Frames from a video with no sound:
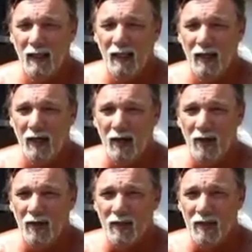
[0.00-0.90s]
and
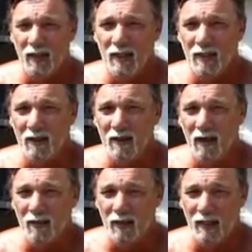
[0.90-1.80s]
all the goodies that go
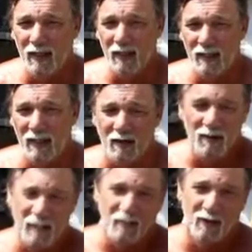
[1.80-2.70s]
along with it. Like I said, the
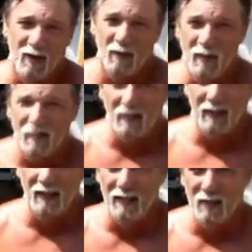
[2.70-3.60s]
only thing wrong with
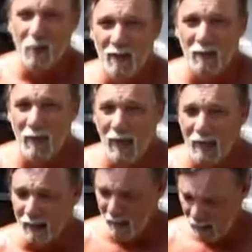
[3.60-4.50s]
it is the coil
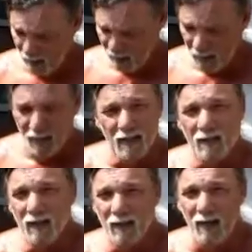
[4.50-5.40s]
pack. It's a
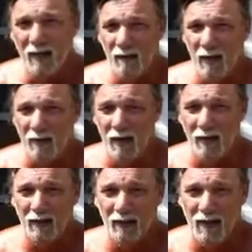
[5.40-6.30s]
good running boat
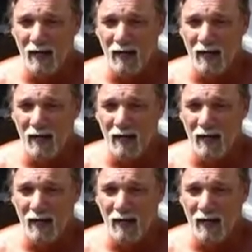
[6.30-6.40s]
motor. The